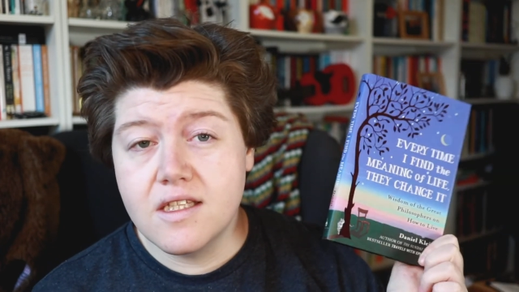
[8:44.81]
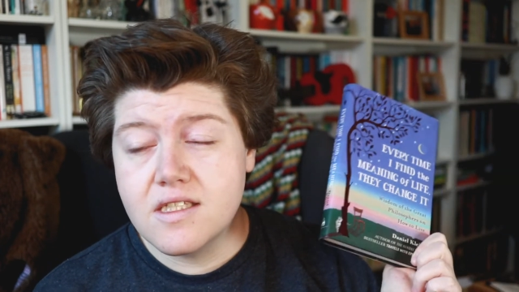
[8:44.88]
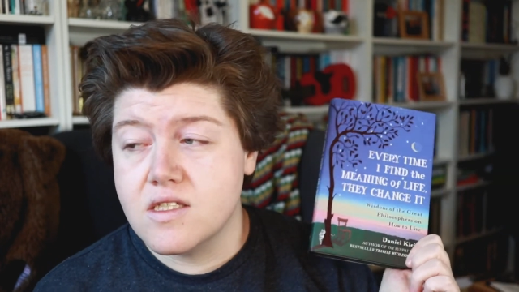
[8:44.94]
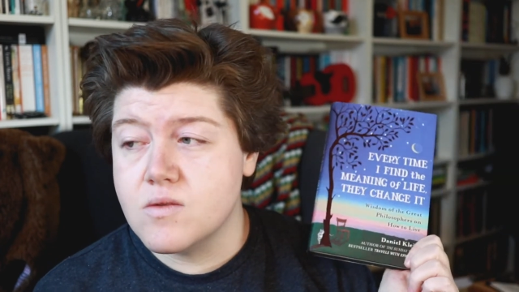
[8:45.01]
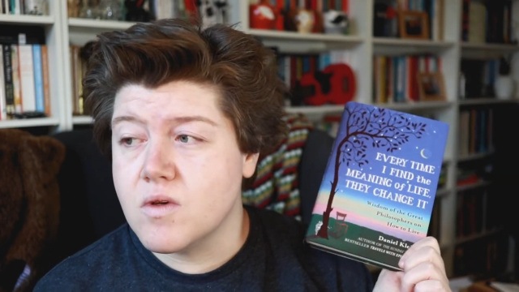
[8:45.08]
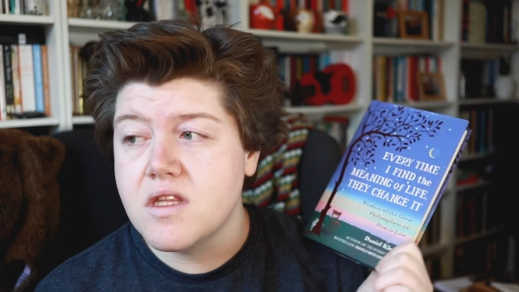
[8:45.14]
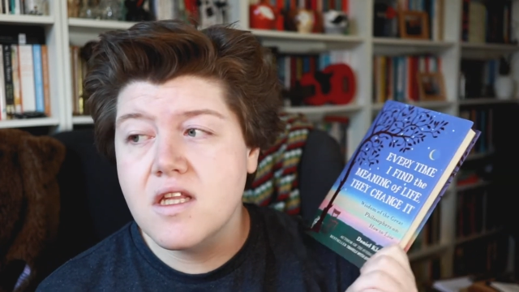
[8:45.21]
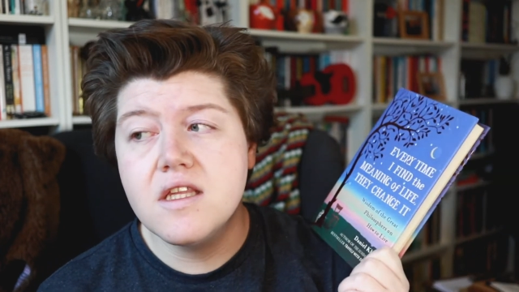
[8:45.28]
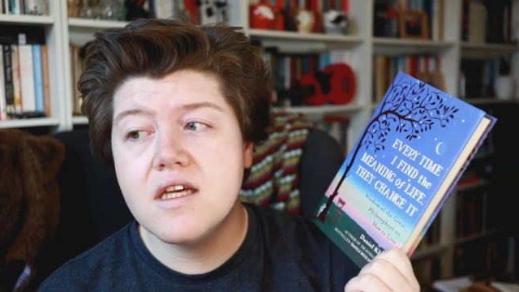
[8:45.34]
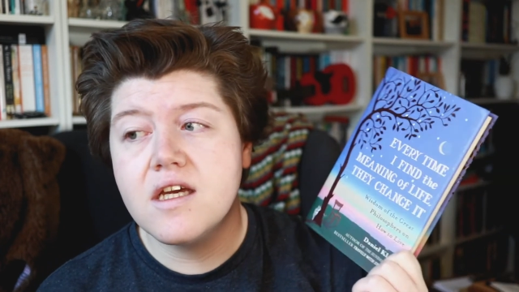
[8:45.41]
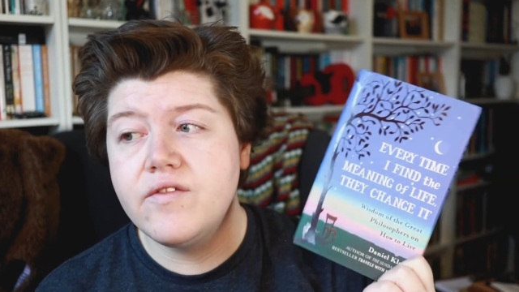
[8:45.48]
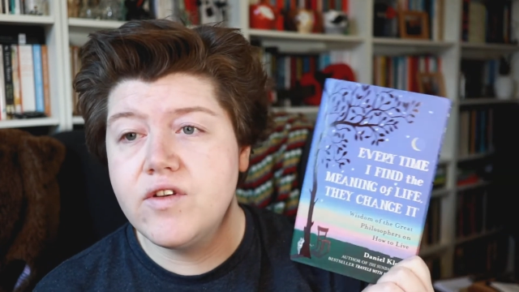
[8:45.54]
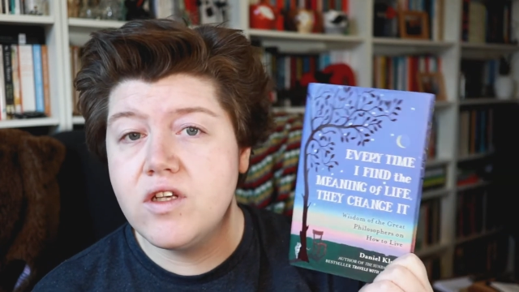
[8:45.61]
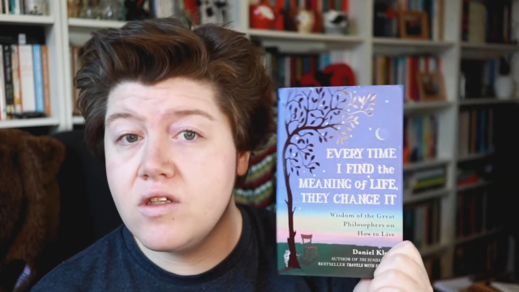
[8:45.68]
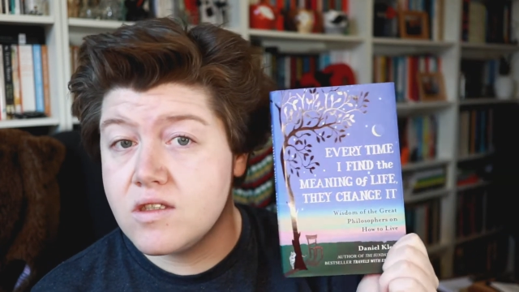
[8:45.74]
This is one that I think
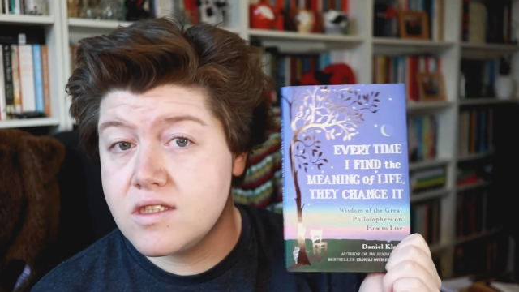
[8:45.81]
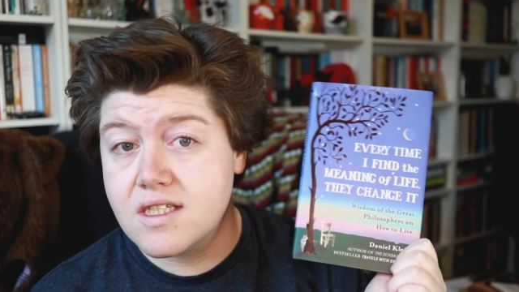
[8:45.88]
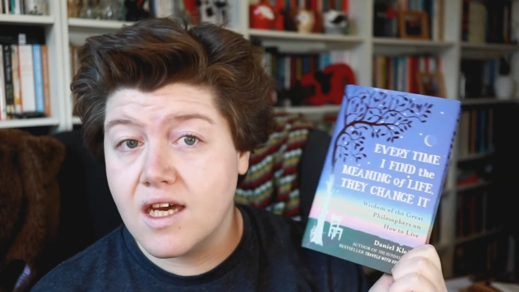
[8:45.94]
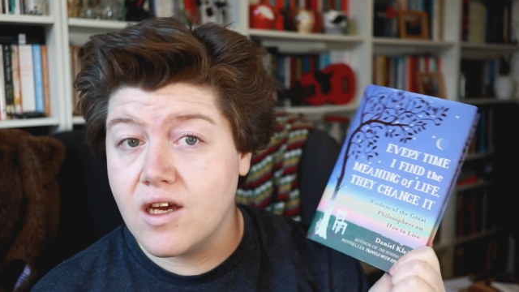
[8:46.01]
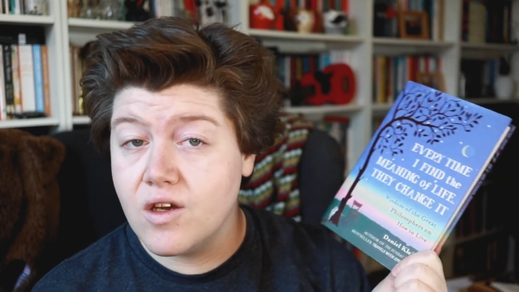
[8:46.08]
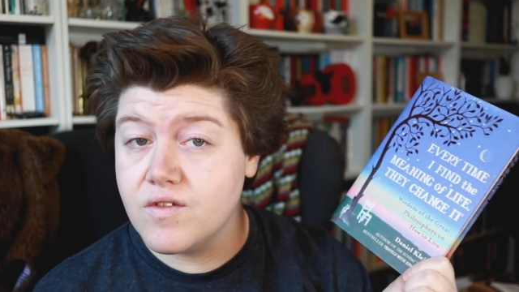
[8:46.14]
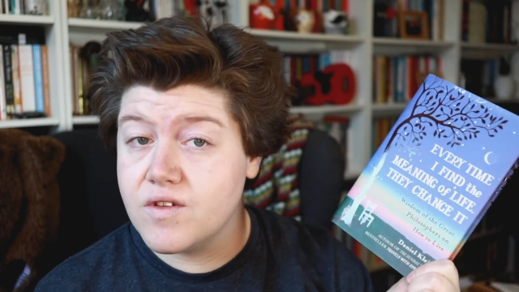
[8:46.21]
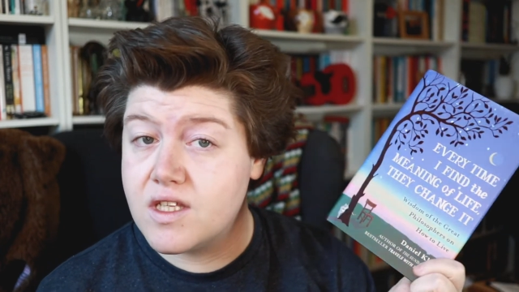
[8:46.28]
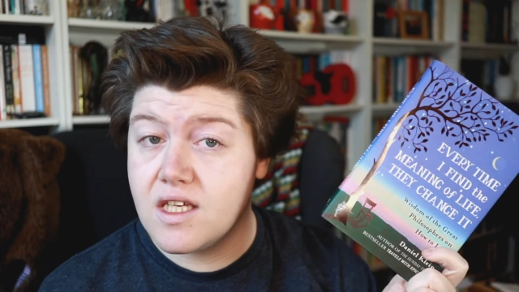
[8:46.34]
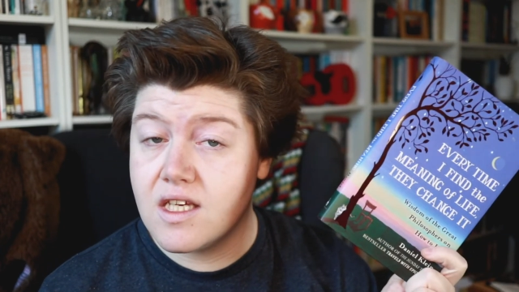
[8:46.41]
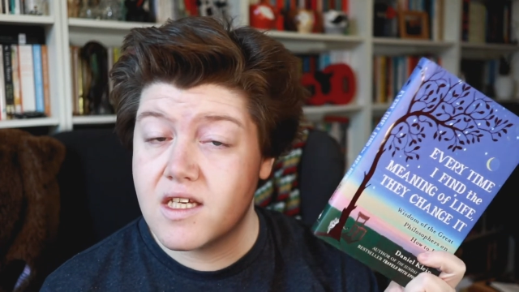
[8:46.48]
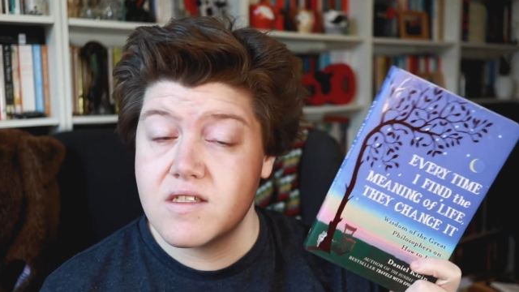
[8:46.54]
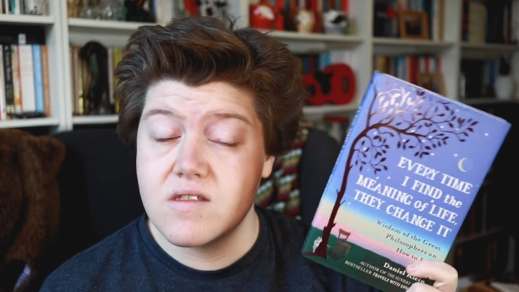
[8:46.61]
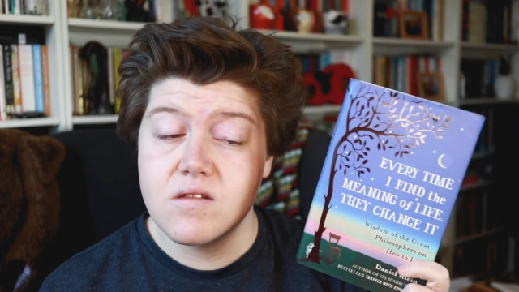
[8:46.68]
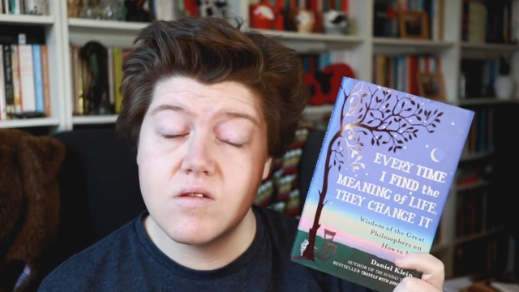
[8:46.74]
I've looked at over the
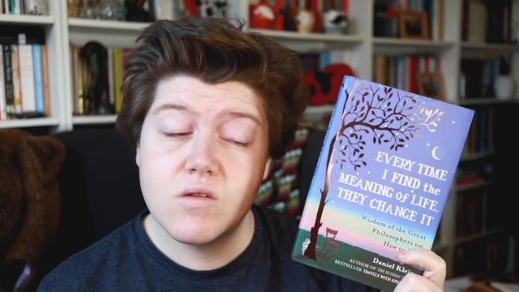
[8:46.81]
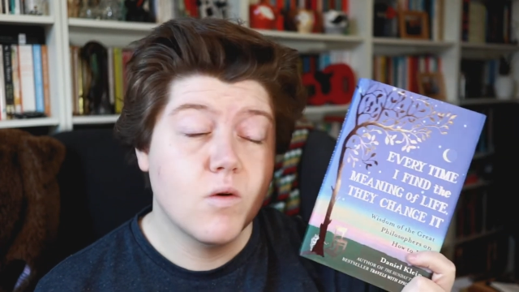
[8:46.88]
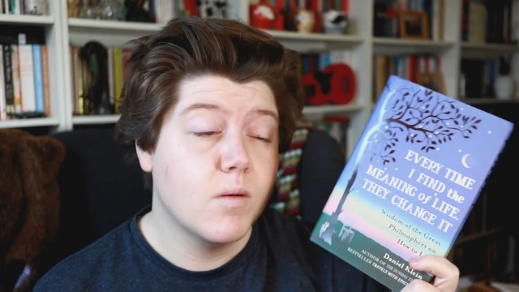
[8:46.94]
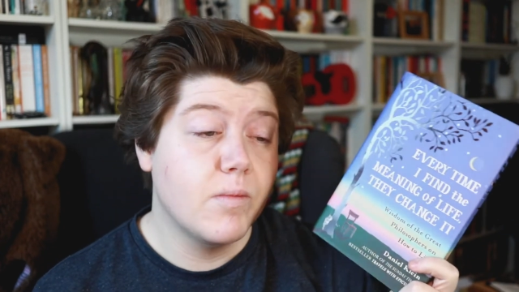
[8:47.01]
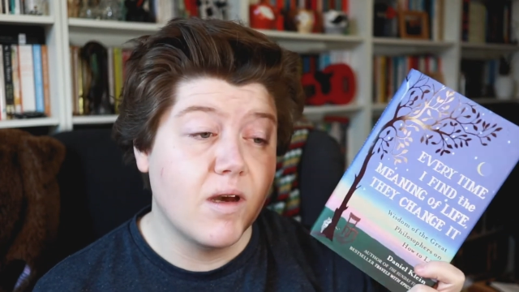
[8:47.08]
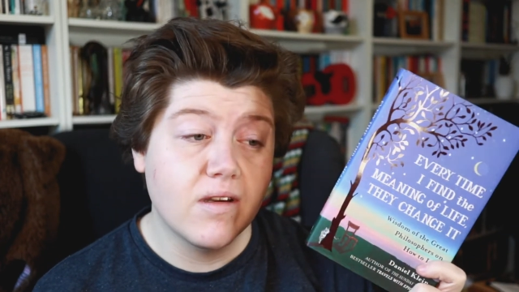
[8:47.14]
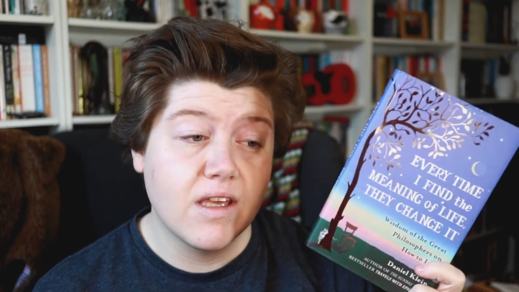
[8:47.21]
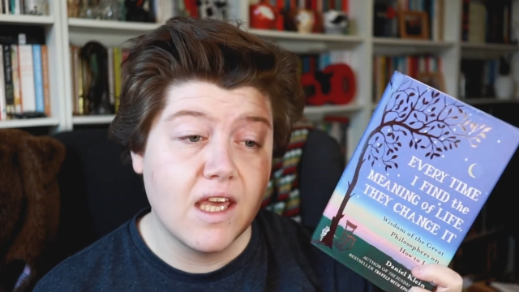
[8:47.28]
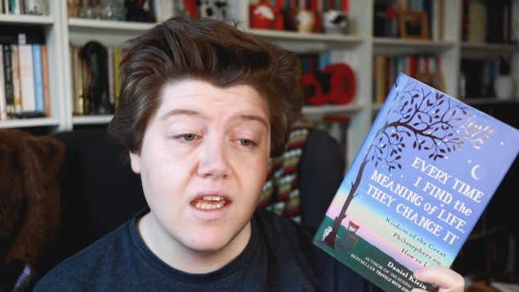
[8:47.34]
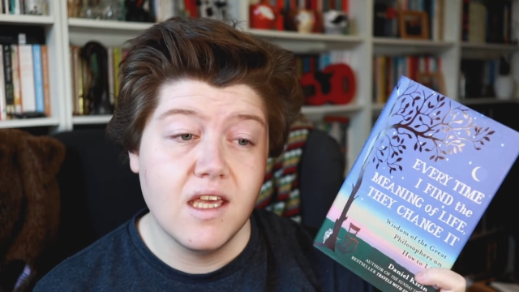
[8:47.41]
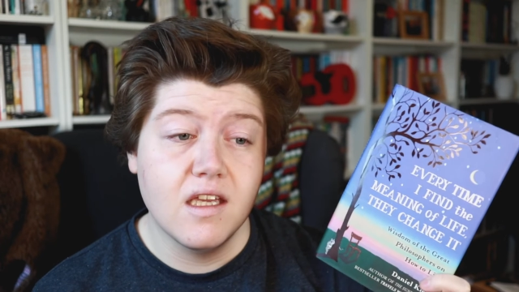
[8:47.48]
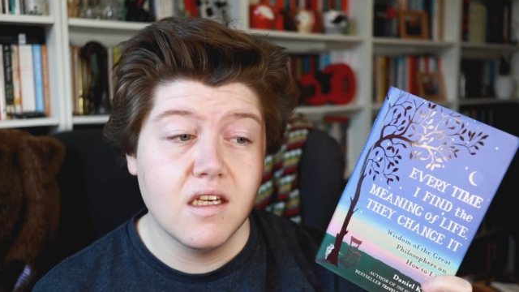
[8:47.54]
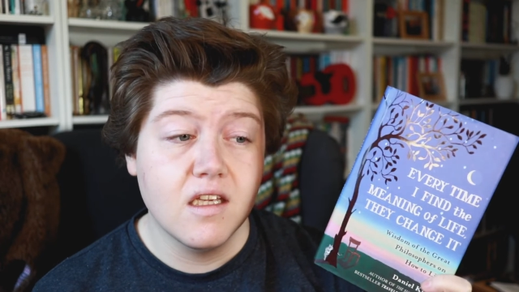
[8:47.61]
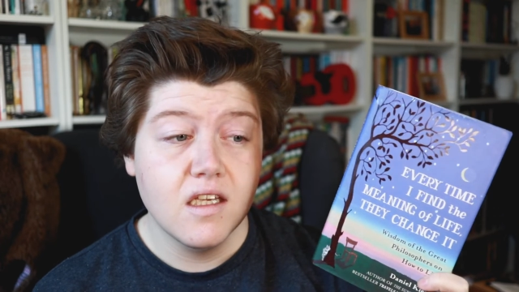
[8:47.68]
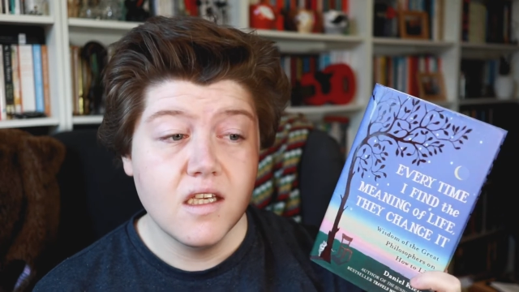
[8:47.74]
years and thought about getting, and